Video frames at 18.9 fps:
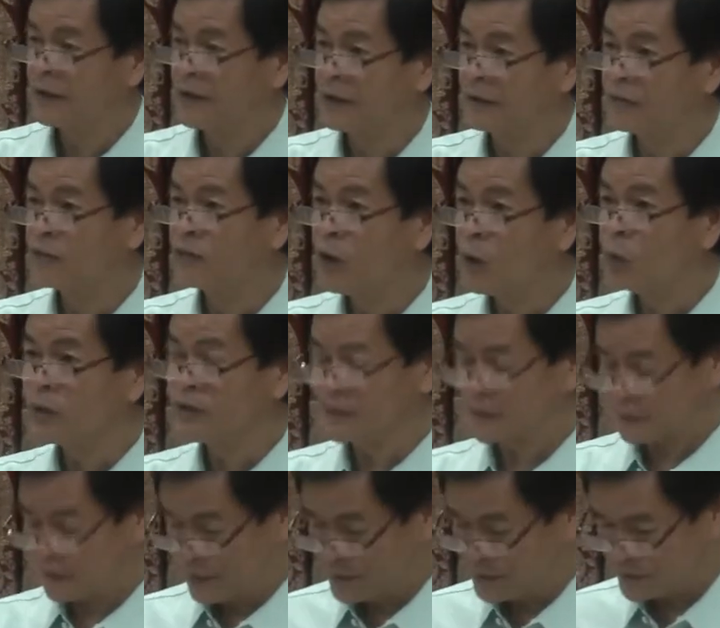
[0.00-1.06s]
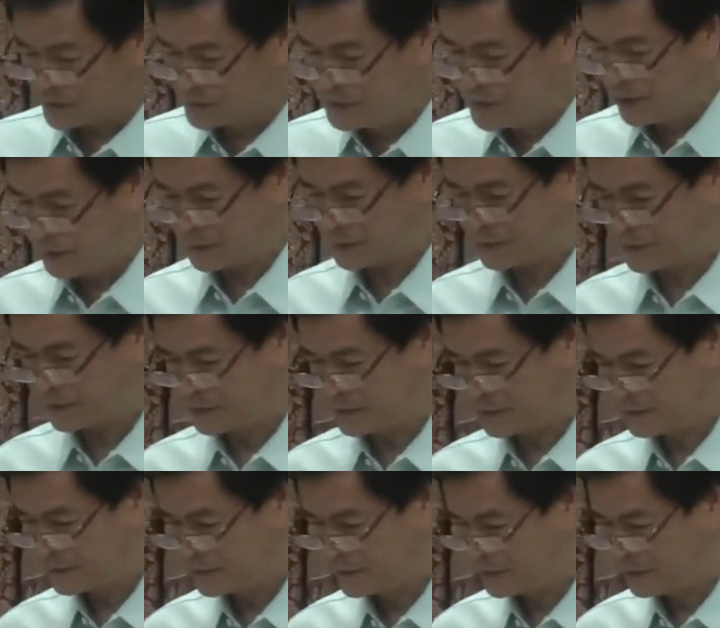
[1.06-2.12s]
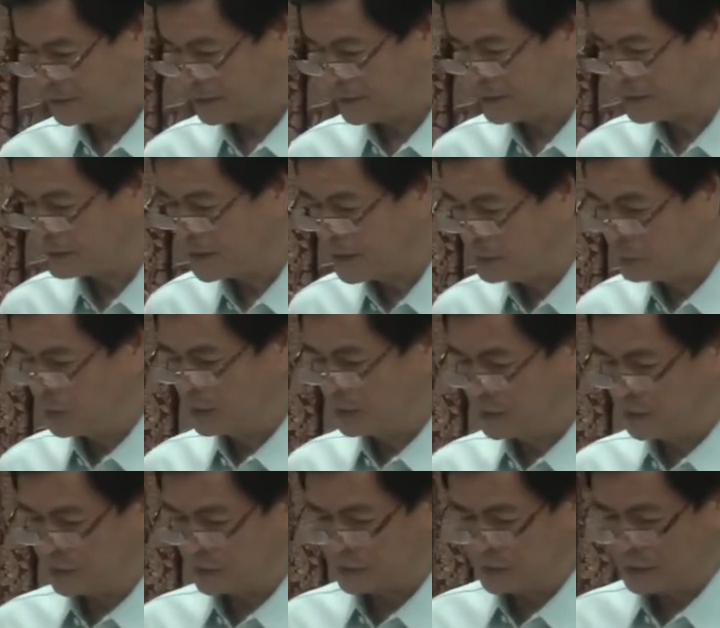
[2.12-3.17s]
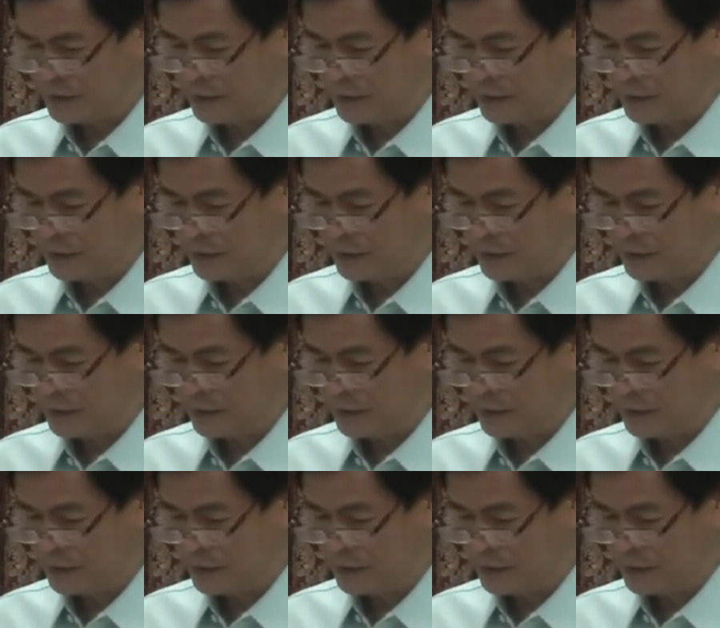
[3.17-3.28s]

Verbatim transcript: And knowing that his death enabled you,